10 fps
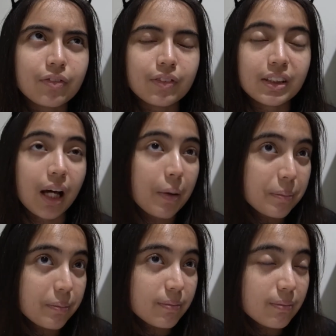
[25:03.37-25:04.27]

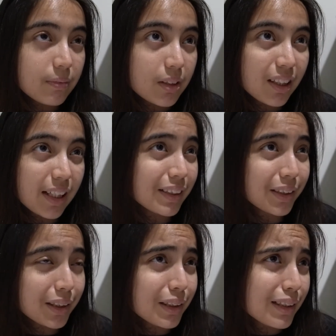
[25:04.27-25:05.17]
some
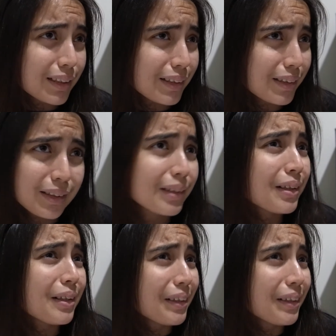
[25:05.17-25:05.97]
injustices.